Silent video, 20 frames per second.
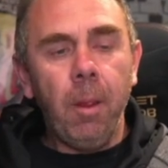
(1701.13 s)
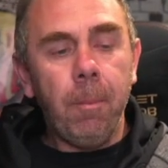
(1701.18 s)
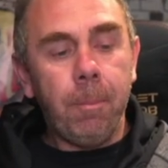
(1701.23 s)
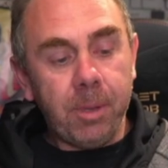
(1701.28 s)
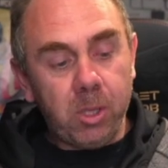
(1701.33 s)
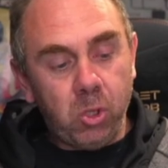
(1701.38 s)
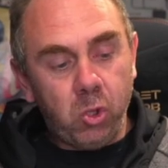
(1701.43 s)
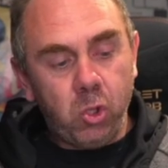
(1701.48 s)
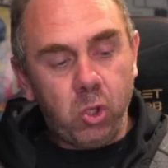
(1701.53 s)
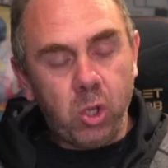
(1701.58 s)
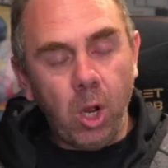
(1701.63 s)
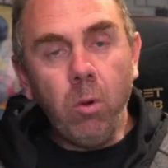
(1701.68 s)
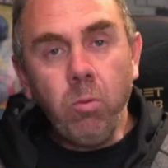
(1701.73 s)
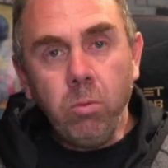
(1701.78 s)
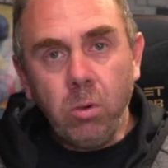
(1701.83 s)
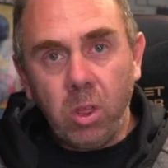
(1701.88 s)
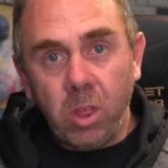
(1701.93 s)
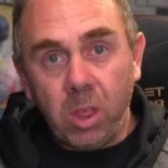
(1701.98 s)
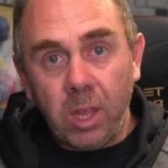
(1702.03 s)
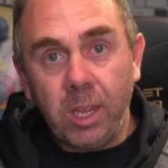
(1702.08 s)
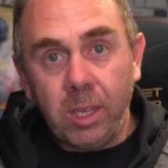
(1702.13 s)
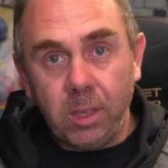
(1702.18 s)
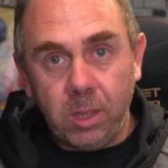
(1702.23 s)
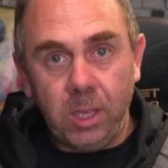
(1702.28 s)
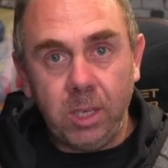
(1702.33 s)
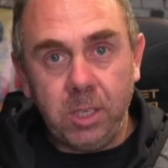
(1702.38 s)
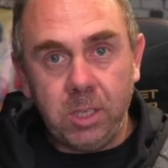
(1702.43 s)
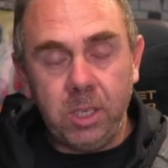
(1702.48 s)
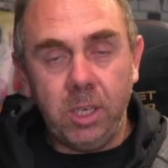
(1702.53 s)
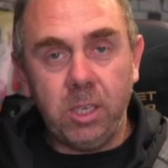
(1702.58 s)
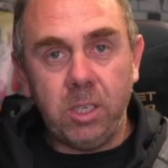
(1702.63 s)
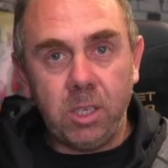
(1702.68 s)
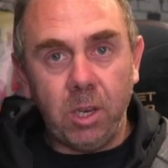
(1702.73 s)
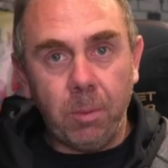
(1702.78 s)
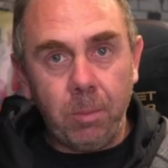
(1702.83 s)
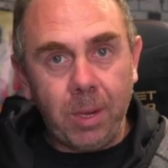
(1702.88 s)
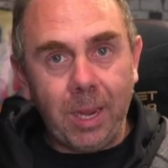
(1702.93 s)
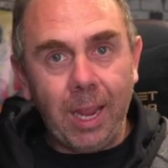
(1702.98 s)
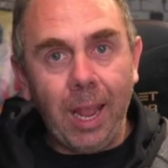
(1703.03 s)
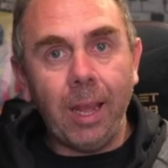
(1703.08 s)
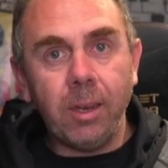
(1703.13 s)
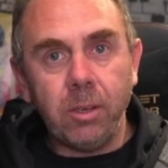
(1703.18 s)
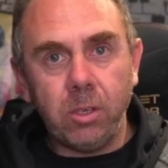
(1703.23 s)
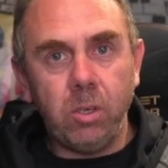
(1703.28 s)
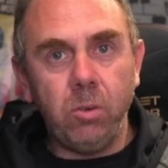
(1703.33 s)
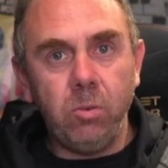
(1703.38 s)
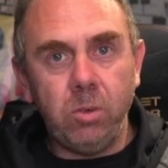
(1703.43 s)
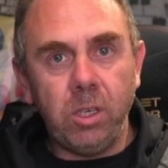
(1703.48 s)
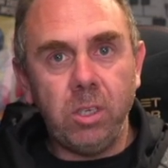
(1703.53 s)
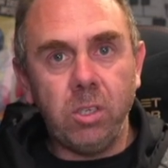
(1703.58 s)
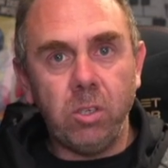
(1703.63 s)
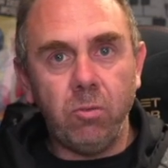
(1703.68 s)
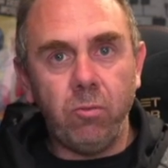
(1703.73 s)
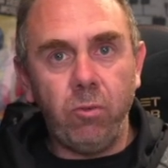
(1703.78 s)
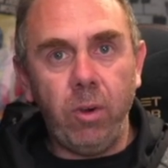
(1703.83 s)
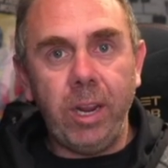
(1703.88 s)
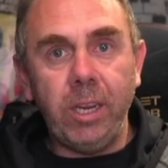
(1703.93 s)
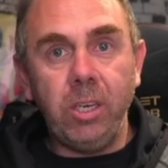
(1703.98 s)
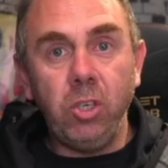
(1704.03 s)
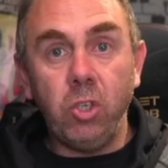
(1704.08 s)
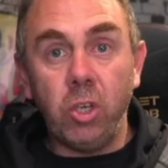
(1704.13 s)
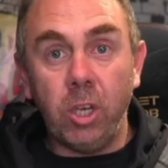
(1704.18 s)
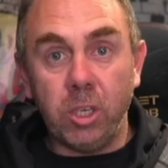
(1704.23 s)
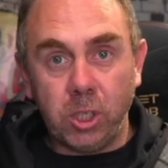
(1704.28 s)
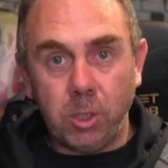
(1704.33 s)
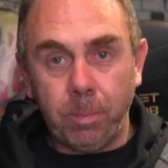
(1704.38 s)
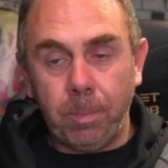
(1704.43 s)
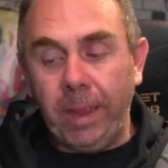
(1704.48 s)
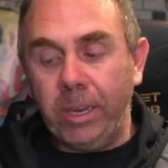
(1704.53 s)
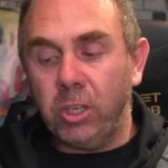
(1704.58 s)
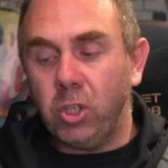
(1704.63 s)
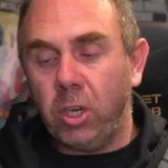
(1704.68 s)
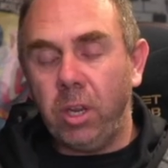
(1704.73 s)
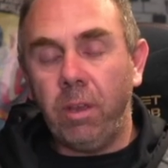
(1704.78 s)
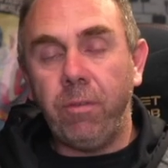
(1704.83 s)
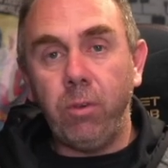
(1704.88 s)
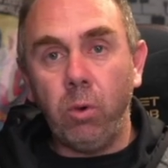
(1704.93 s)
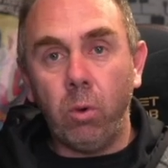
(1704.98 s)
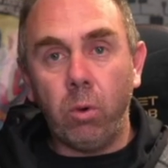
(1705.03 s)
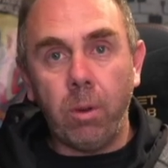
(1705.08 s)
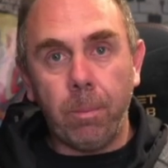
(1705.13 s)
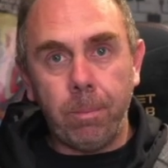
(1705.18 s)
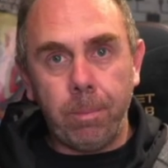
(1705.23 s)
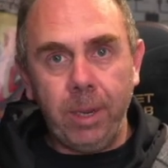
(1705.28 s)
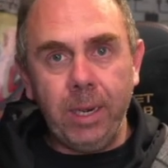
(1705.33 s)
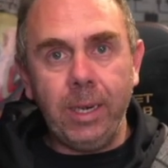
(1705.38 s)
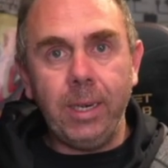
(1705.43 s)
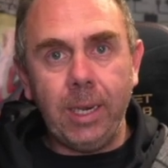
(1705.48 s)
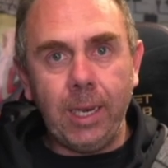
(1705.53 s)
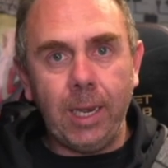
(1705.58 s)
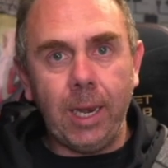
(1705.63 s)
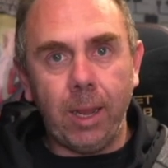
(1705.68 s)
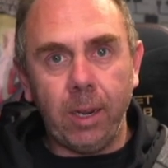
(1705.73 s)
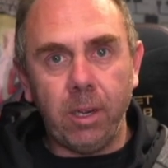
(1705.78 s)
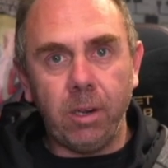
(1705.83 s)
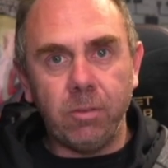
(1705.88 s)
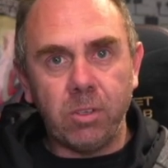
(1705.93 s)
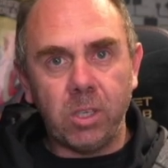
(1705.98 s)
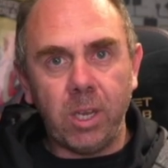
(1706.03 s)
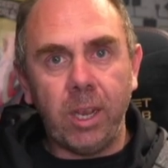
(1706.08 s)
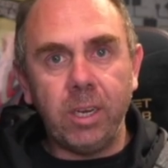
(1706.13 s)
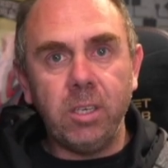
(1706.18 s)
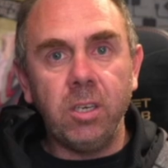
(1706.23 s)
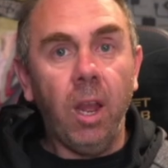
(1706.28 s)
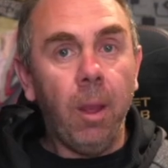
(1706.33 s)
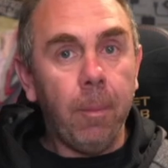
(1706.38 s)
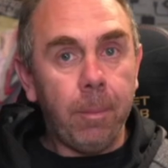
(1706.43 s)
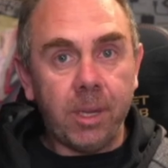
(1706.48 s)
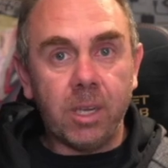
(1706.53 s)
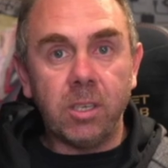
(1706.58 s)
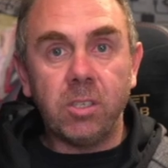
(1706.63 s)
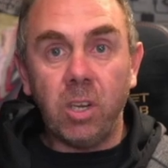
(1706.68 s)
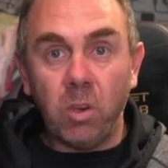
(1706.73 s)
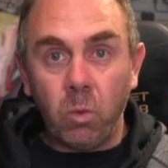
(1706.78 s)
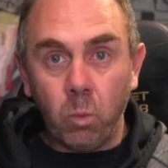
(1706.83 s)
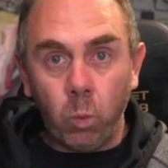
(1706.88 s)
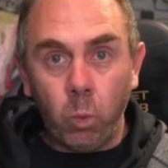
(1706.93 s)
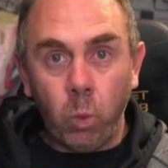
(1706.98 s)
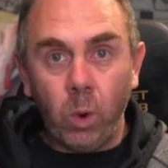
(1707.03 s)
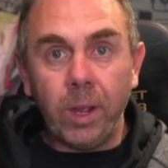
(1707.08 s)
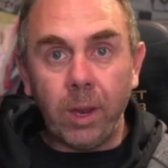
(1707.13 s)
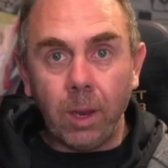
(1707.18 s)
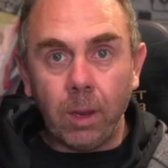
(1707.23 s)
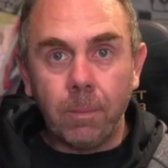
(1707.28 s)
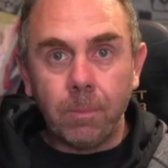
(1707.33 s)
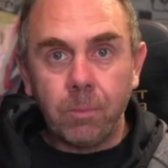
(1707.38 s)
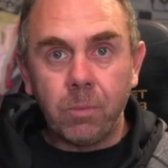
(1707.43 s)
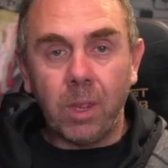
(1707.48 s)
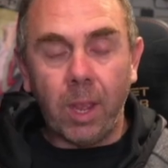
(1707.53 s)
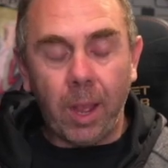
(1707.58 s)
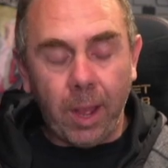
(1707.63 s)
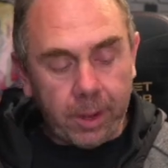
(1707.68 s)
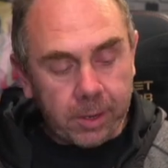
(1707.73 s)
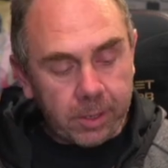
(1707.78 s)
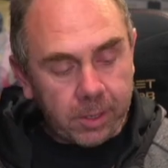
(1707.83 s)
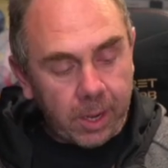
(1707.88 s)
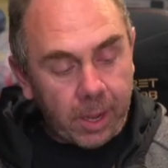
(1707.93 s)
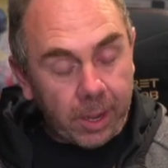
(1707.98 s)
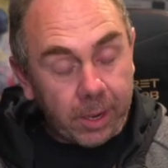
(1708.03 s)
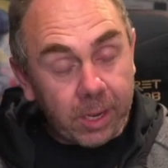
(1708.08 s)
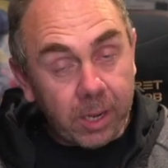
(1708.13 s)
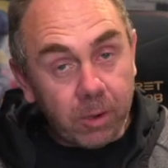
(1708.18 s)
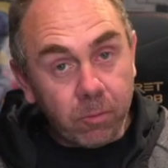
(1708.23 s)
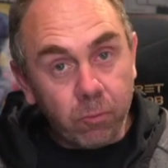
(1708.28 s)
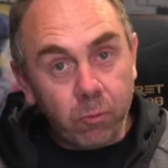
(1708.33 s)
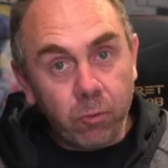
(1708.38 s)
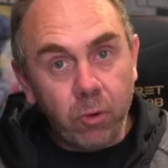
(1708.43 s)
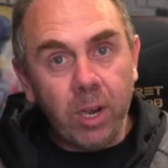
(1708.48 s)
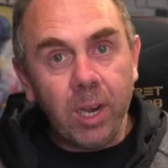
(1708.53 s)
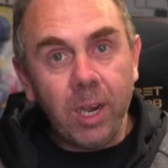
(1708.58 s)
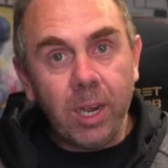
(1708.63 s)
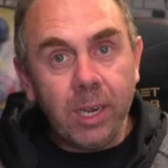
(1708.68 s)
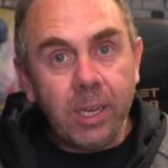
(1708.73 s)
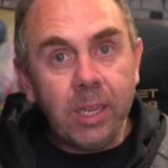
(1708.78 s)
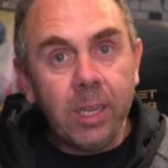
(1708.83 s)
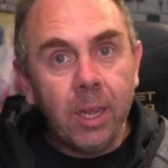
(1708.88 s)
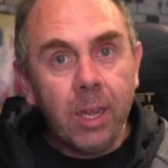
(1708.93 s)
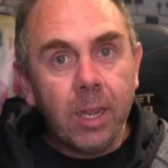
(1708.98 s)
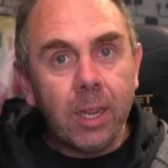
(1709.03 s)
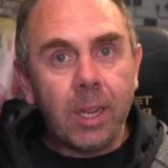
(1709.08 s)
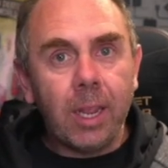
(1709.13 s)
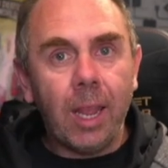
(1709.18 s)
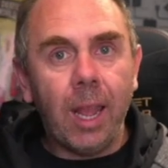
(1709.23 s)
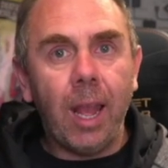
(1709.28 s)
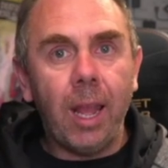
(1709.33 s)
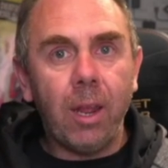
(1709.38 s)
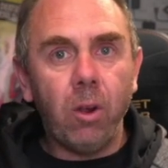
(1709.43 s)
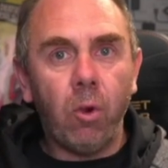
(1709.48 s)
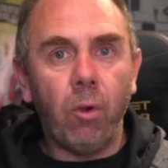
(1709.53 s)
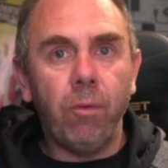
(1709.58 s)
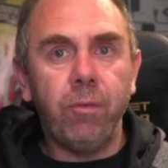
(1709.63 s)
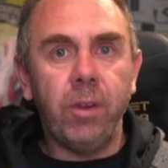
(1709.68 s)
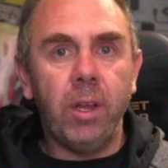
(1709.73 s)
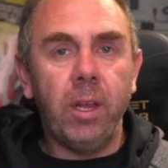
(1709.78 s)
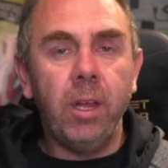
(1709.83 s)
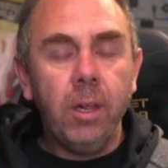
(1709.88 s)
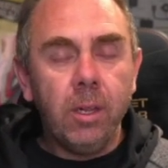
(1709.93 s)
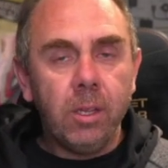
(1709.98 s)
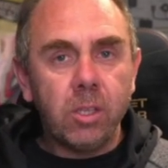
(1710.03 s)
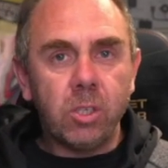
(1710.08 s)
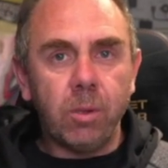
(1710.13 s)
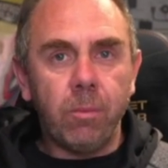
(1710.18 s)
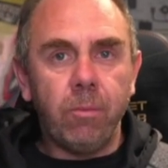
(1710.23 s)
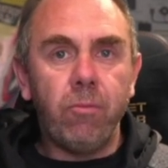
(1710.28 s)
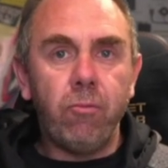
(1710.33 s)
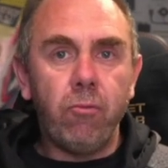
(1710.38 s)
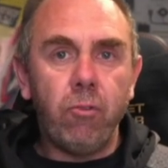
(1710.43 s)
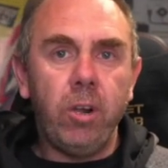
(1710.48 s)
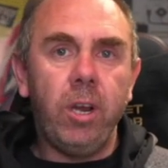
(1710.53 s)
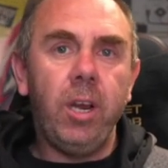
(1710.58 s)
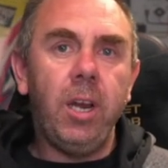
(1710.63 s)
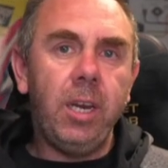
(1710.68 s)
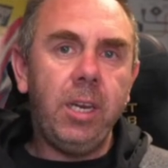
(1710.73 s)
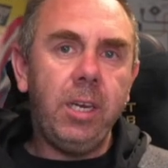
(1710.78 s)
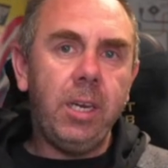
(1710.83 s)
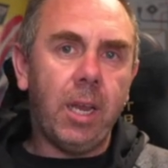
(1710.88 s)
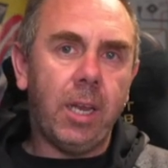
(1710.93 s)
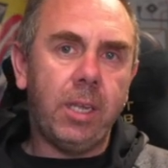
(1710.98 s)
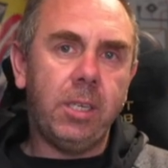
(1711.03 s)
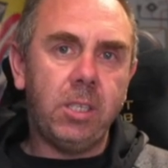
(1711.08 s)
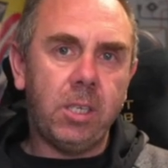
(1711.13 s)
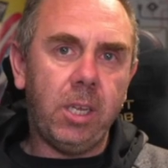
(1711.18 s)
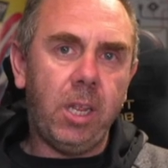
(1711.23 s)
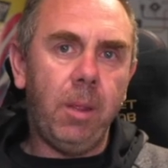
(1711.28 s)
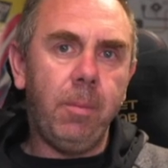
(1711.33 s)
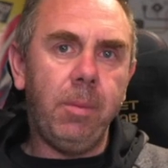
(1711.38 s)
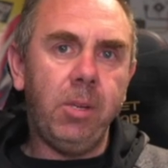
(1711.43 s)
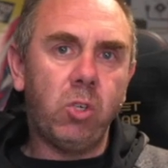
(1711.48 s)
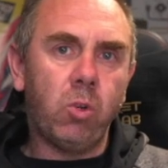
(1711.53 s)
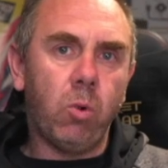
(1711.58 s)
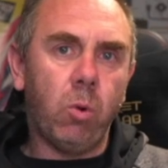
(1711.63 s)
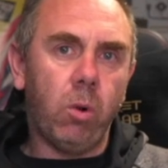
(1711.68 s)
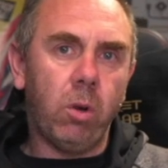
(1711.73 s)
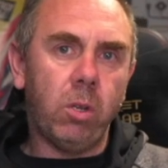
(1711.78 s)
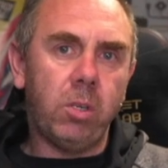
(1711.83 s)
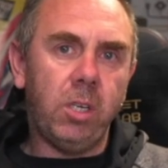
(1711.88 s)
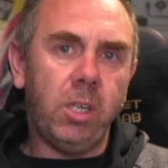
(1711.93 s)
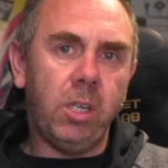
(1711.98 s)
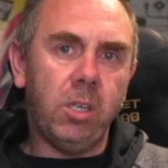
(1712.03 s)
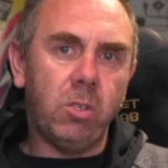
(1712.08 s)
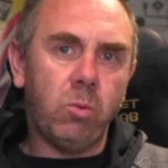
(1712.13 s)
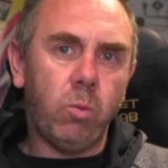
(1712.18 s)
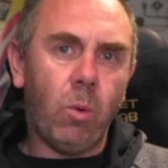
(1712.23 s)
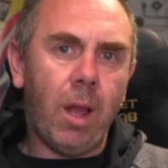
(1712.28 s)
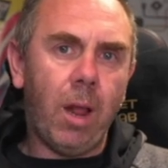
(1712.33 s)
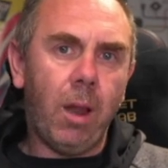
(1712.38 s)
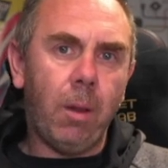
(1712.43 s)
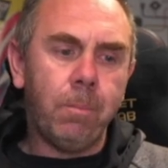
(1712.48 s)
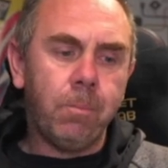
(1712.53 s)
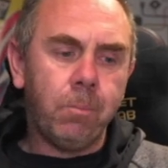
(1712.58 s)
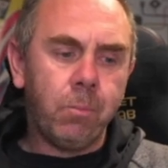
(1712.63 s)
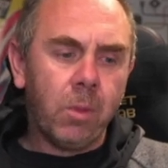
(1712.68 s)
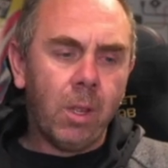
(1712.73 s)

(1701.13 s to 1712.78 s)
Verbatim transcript: but don't think this system can't do decent range, especially if you're completely line of sight, because it will and and it really can offer some really nice image quality as well.